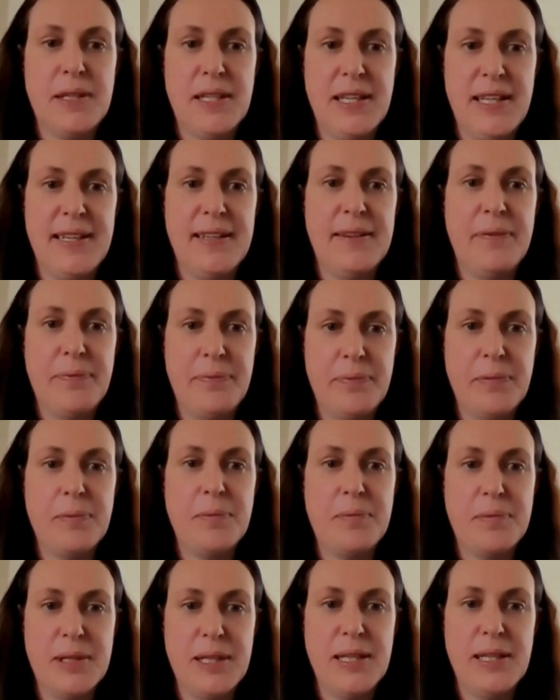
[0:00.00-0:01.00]
Yeah,
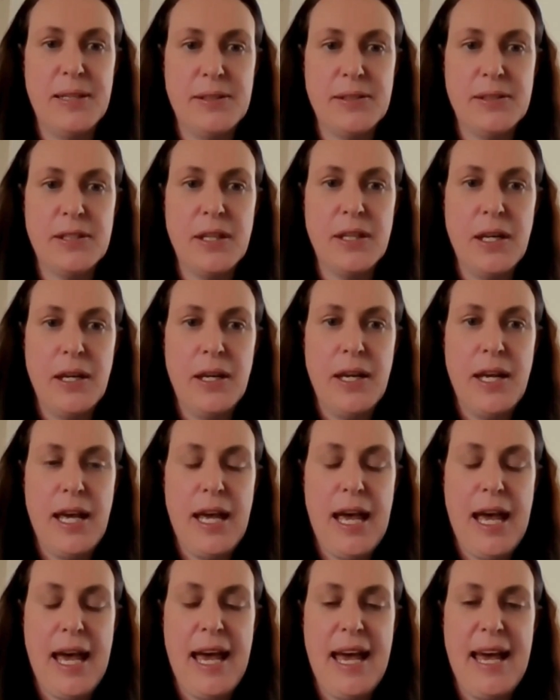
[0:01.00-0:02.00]
brilliant.
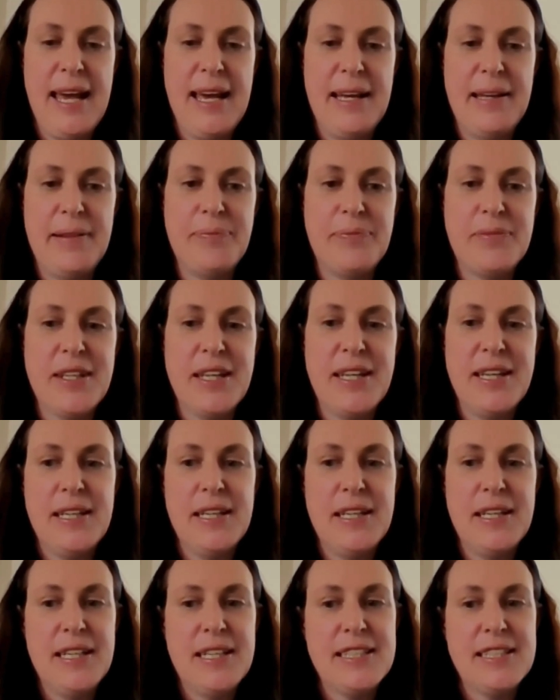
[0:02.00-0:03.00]
Um,
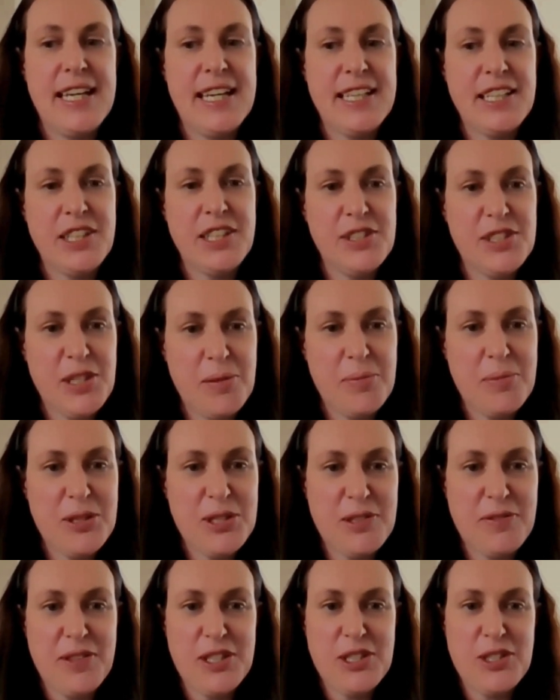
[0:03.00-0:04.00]
Thank you so
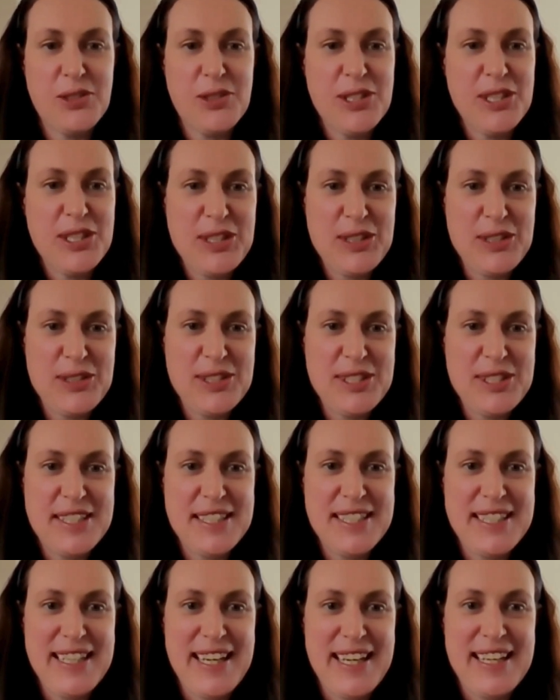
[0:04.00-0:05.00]
much for joining us
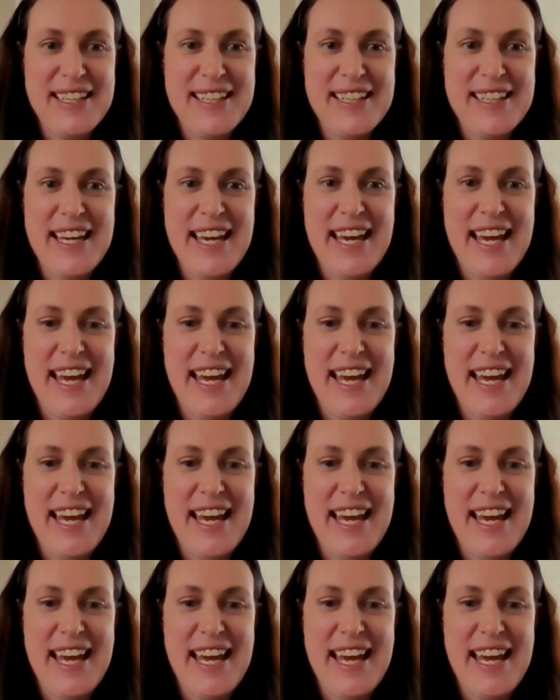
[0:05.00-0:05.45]
today.